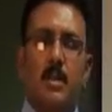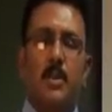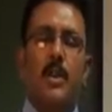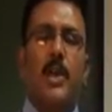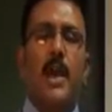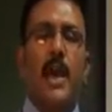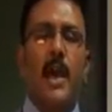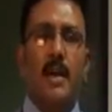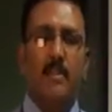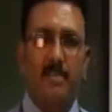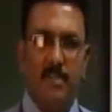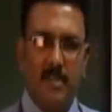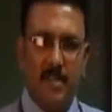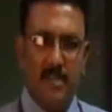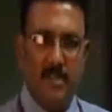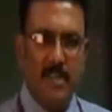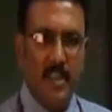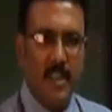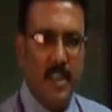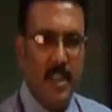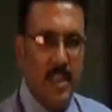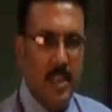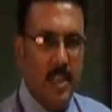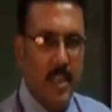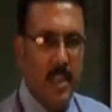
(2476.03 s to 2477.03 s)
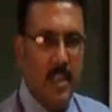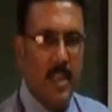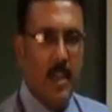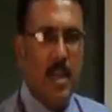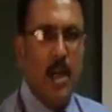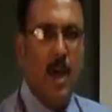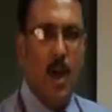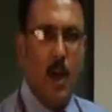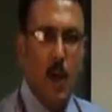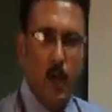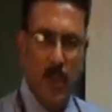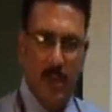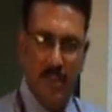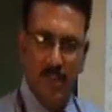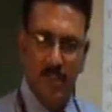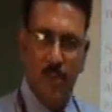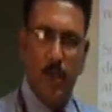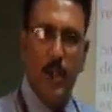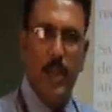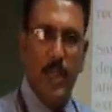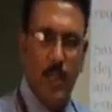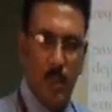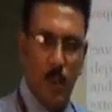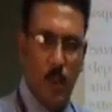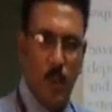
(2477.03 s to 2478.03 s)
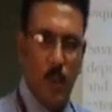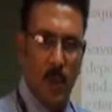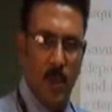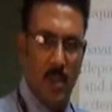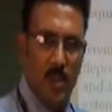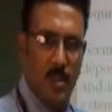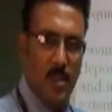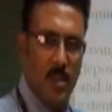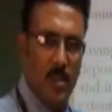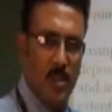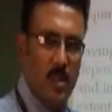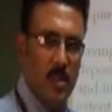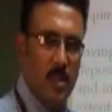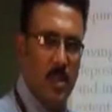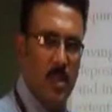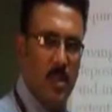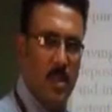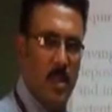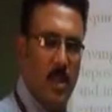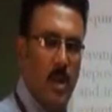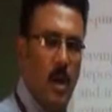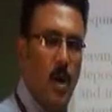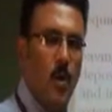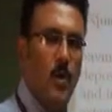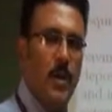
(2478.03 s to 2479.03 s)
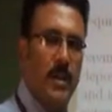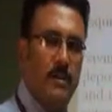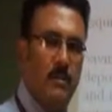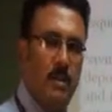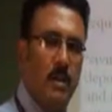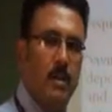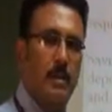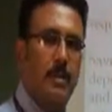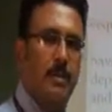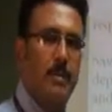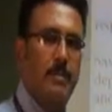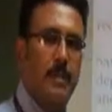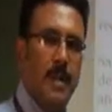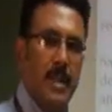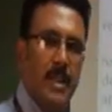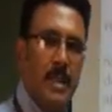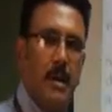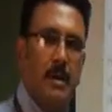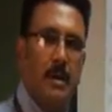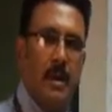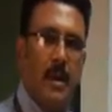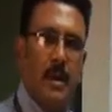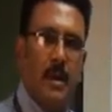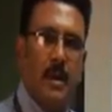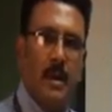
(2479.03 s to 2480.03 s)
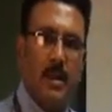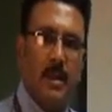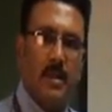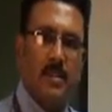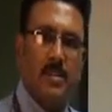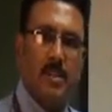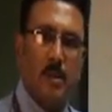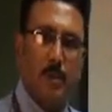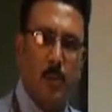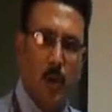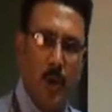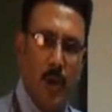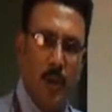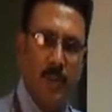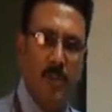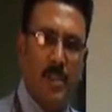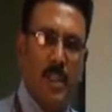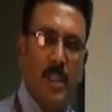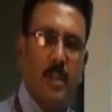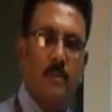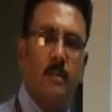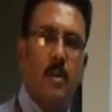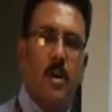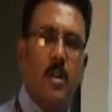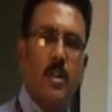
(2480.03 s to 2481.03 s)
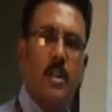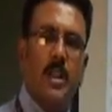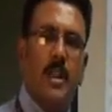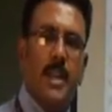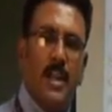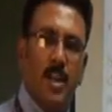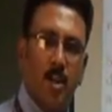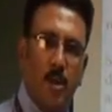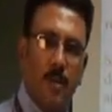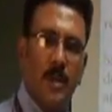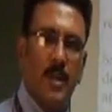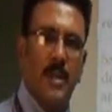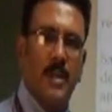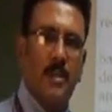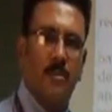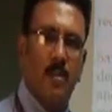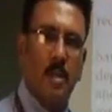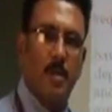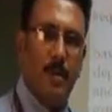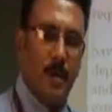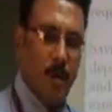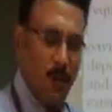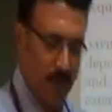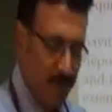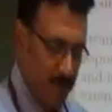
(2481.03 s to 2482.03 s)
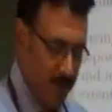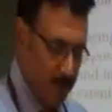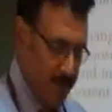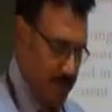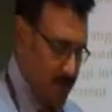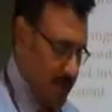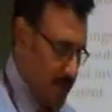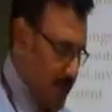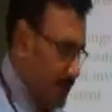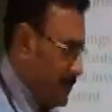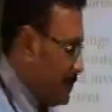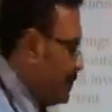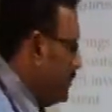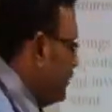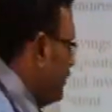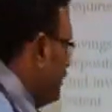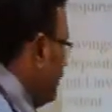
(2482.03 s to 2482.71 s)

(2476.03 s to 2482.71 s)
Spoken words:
We have to see how it is going to work, how it will be the supportive thing for the economic development. You have to see.